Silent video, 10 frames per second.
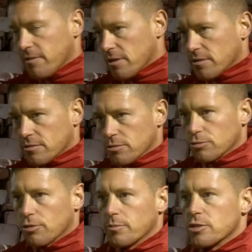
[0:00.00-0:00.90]
It
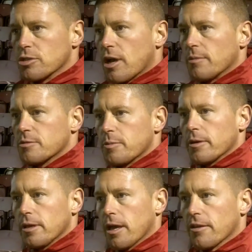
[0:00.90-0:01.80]
sort of dropped at times,
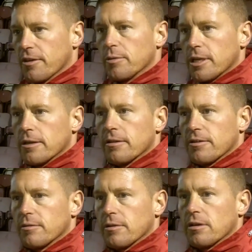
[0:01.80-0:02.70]
but yeah, I think we did.
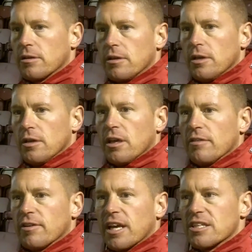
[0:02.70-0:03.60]
I think
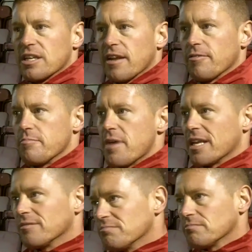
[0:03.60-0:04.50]
even against 11
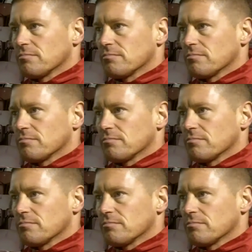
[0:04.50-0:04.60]
men,